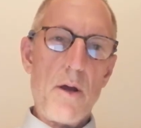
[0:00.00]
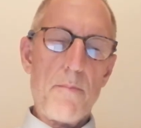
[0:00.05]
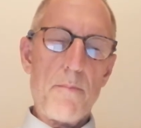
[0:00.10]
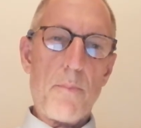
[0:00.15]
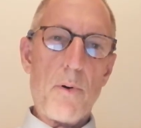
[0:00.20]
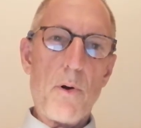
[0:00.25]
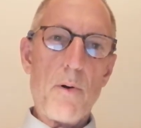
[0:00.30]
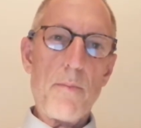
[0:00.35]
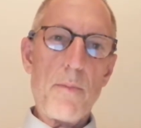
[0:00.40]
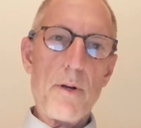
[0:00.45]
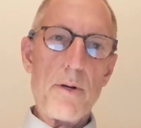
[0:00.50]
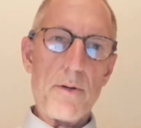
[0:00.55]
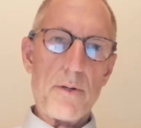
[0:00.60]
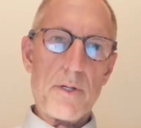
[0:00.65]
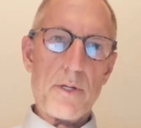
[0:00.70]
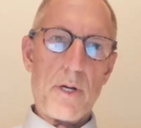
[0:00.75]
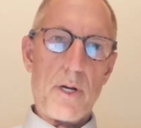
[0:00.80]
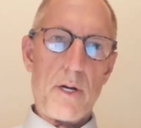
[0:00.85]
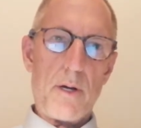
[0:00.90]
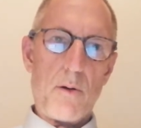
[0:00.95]

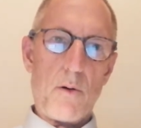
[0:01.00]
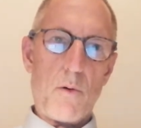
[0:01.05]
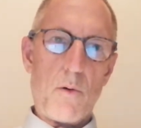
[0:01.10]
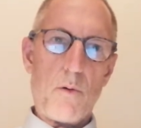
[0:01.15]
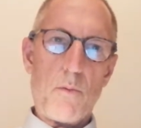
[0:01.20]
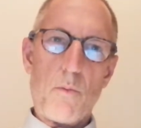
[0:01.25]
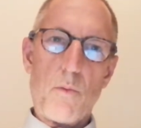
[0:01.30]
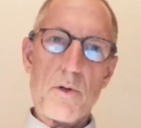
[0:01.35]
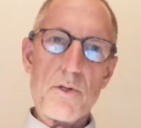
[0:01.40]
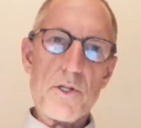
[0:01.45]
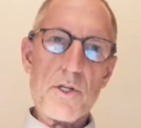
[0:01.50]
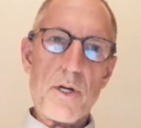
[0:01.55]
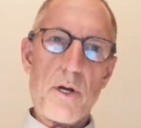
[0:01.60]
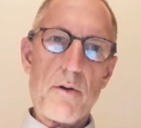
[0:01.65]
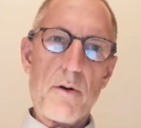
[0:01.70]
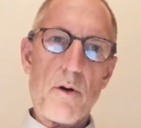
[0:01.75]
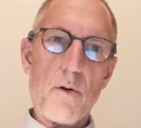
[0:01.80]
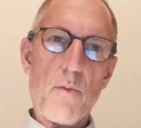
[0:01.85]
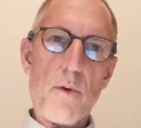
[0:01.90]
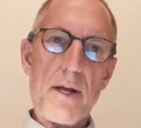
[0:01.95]
permit or what's
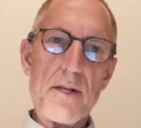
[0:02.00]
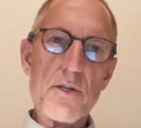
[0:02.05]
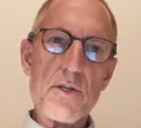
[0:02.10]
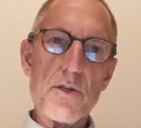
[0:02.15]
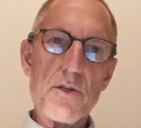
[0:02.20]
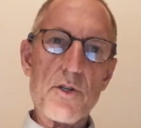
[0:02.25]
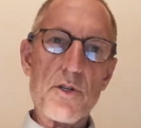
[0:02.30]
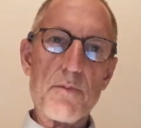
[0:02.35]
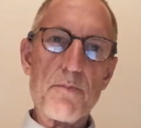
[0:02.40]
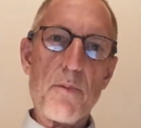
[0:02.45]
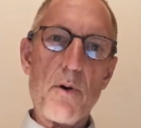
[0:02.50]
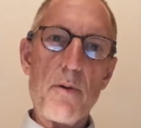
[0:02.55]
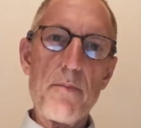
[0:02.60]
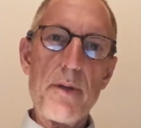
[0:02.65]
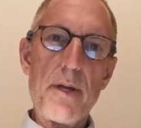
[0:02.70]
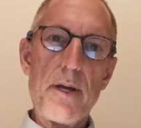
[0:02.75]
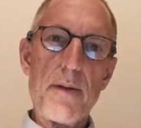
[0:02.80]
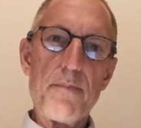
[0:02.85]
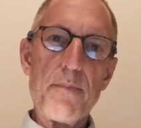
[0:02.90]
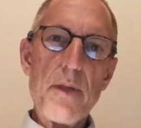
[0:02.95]
called a residence
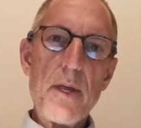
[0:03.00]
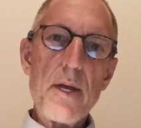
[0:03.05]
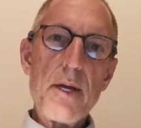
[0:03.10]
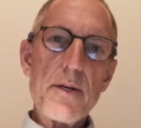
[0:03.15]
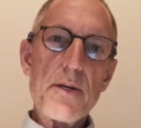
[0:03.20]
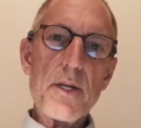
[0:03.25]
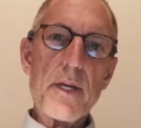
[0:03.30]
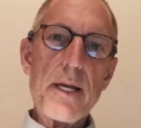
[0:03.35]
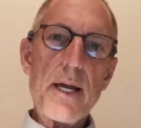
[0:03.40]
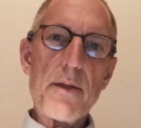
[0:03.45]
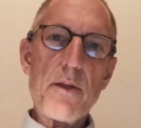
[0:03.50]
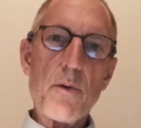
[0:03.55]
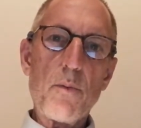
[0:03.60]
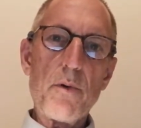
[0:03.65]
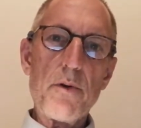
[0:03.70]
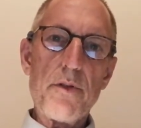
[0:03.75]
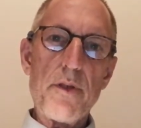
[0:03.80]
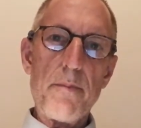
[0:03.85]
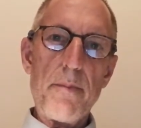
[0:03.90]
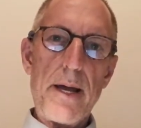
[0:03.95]
permit together
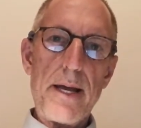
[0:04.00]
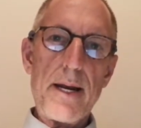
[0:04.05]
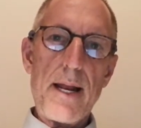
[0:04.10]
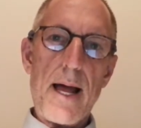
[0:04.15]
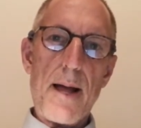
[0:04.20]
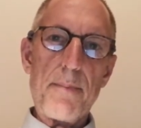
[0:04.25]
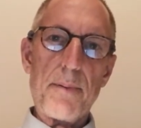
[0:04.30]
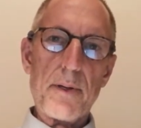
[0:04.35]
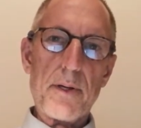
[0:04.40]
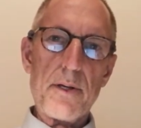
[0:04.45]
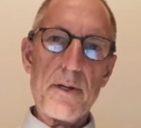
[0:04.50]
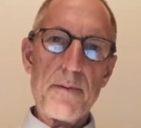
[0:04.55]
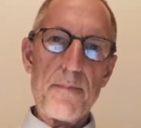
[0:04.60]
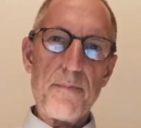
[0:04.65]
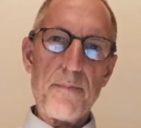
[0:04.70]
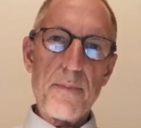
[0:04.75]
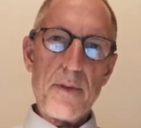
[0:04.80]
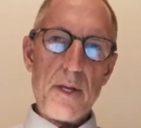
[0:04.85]
with the main applicant.